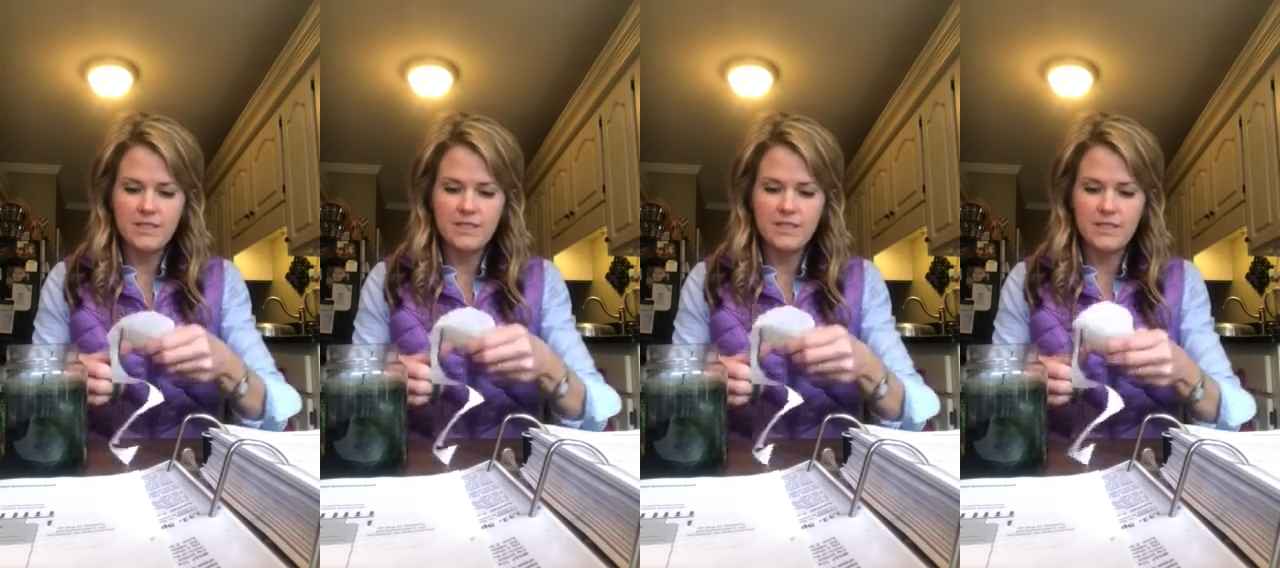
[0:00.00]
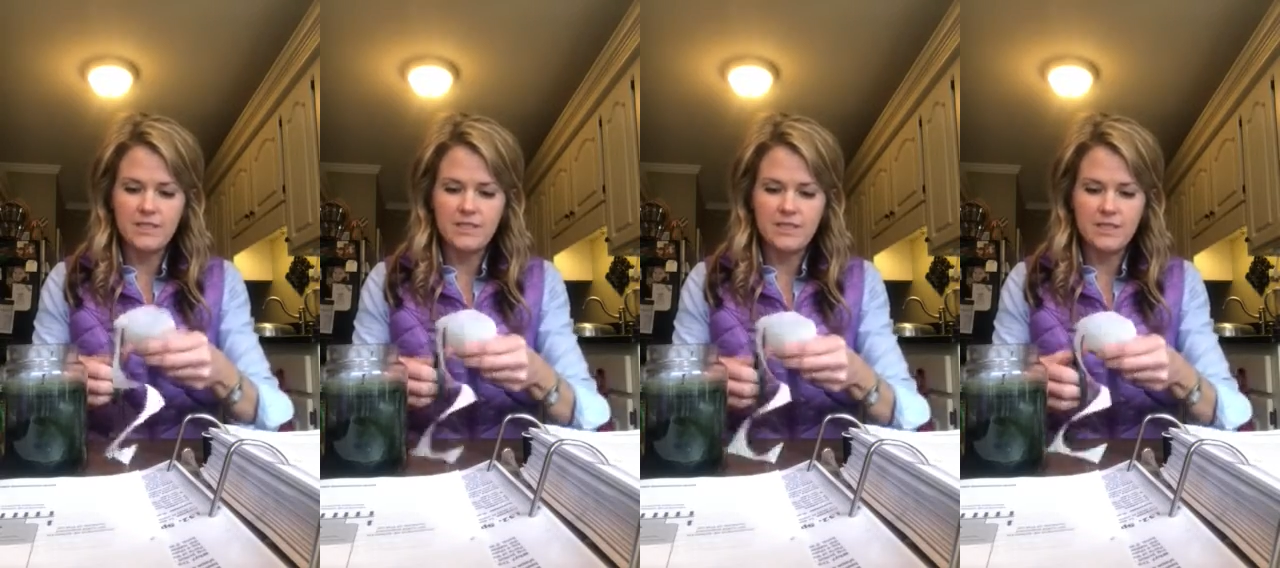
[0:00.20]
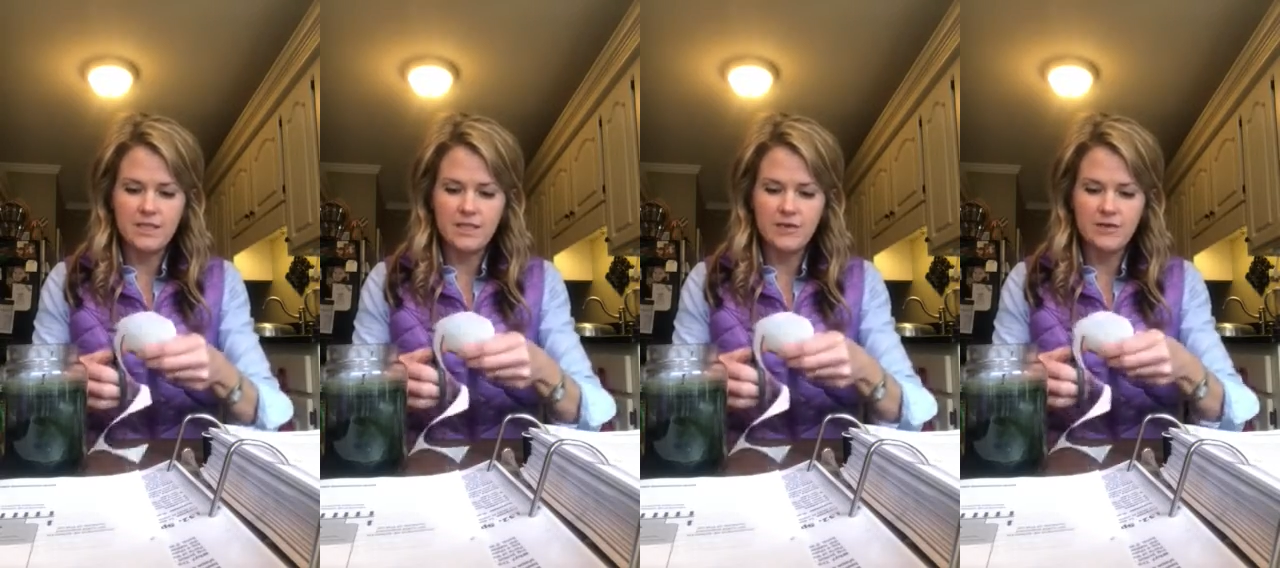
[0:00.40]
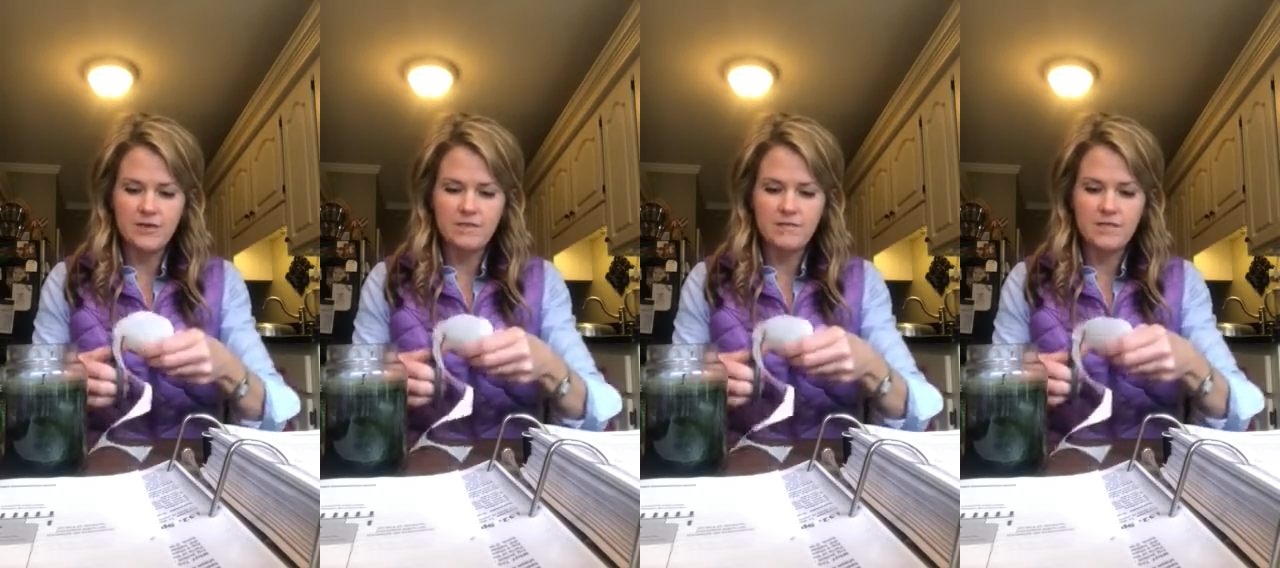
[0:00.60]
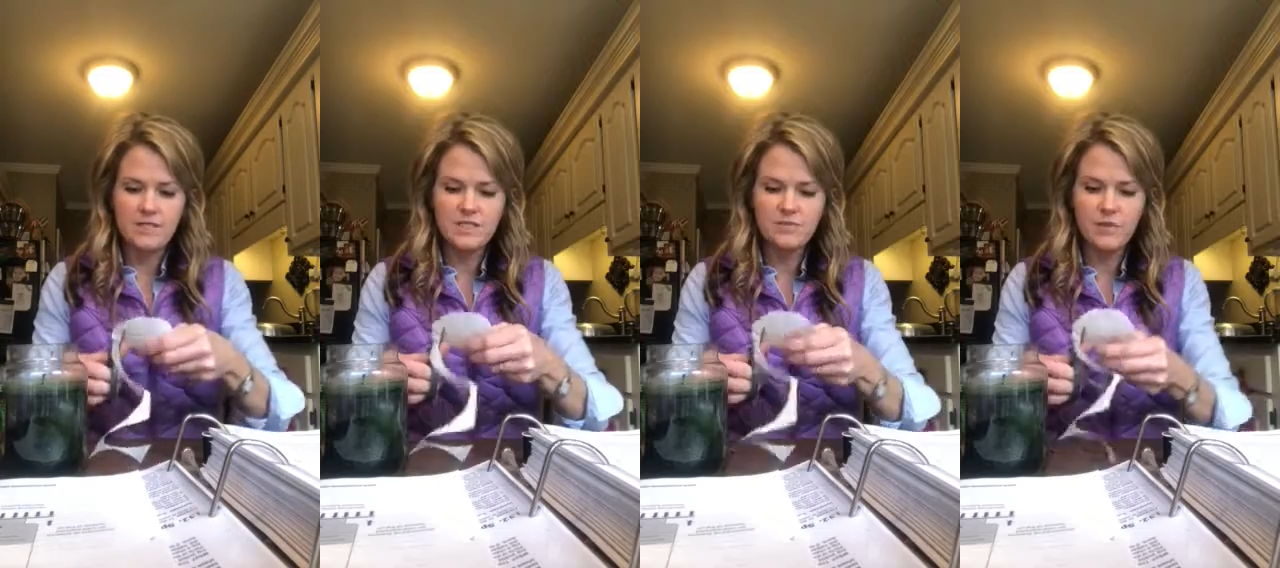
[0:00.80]
to the center
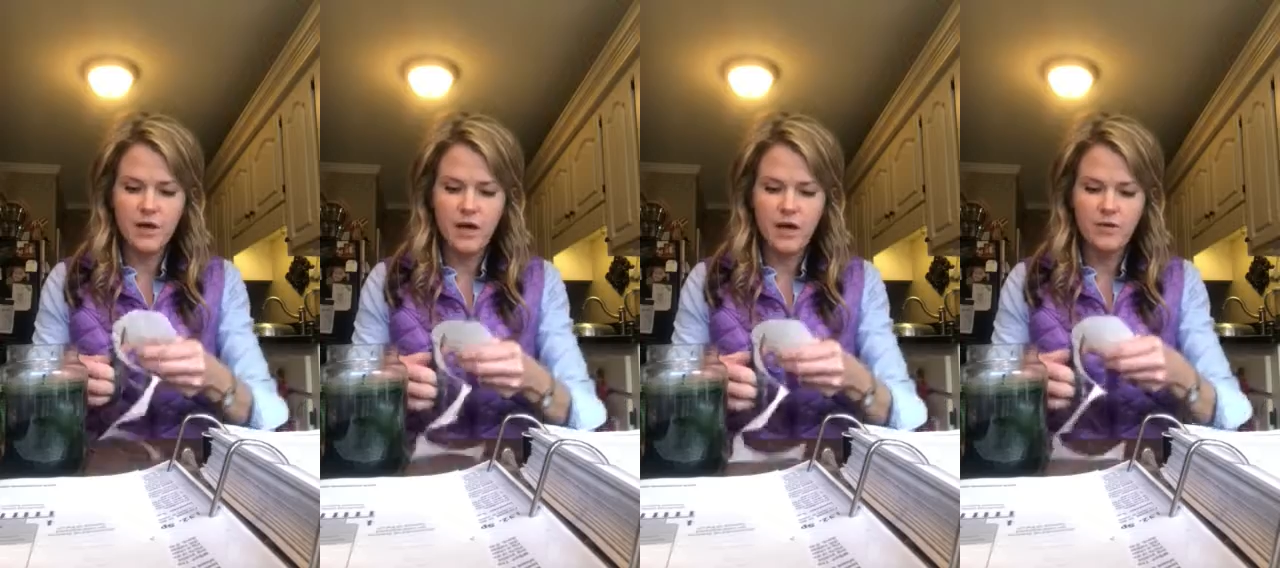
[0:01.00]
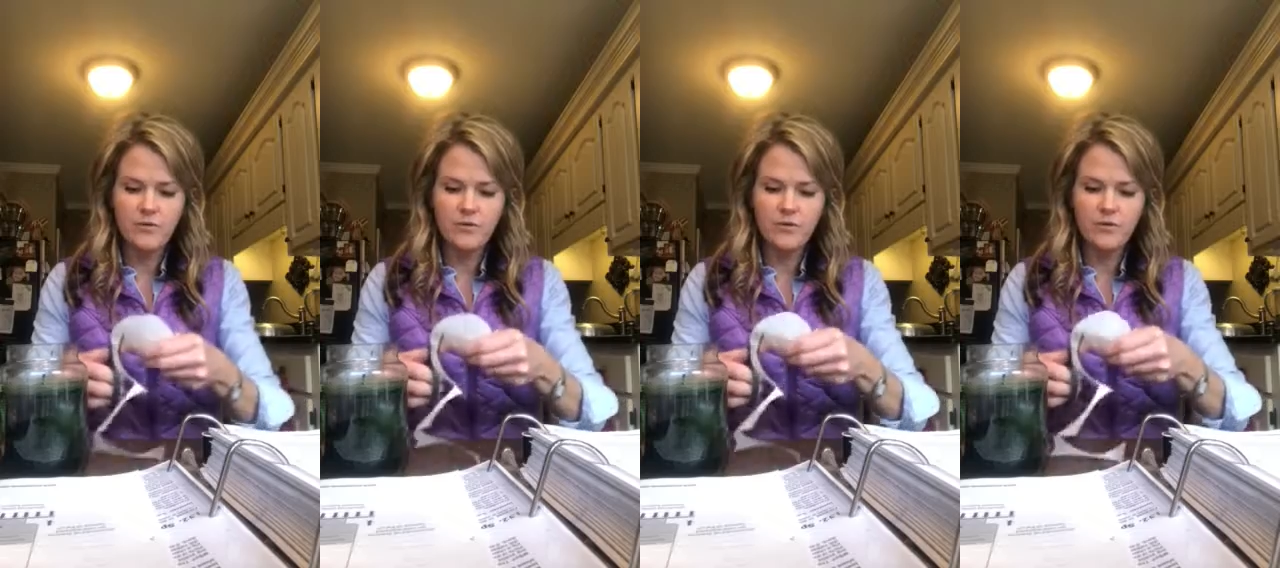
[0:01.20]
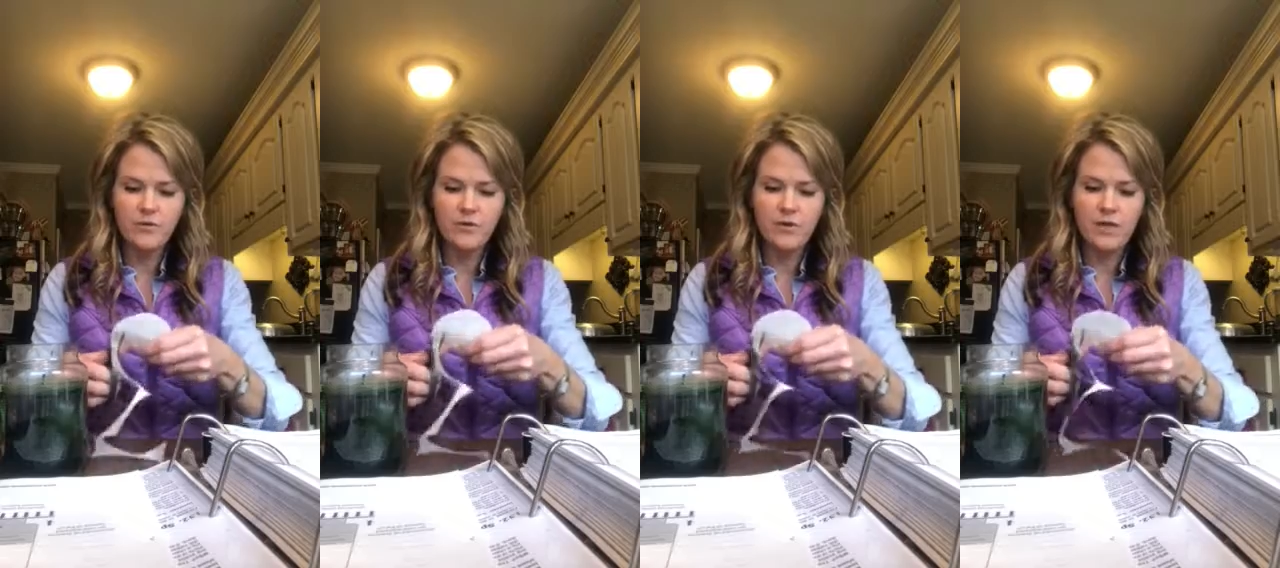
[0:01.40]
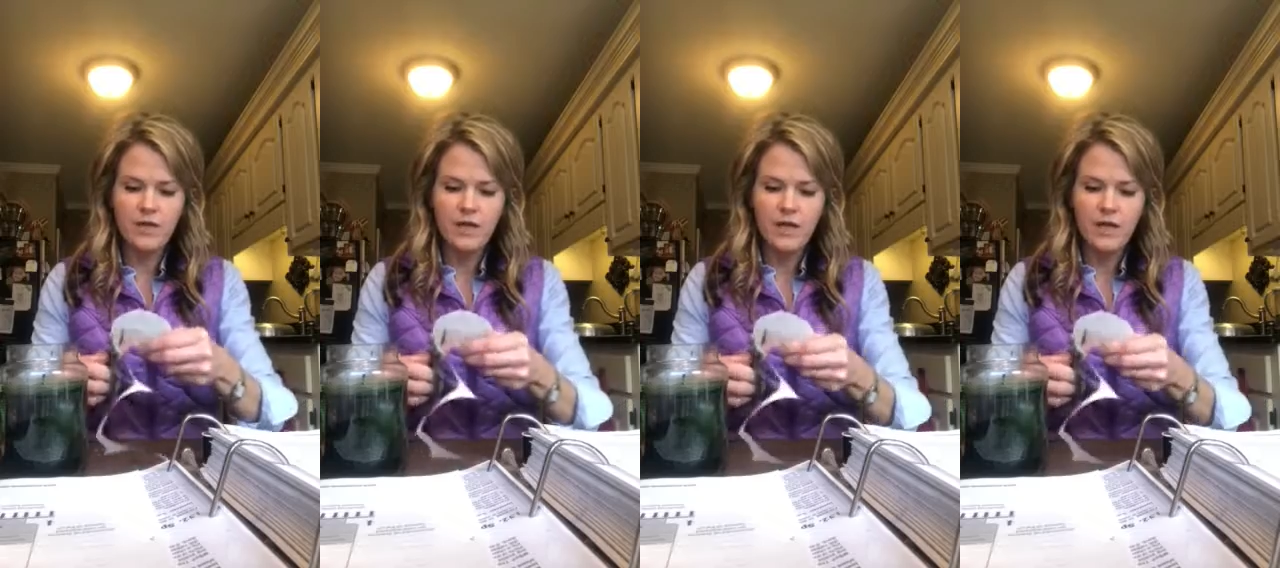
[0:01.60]
of the spiral,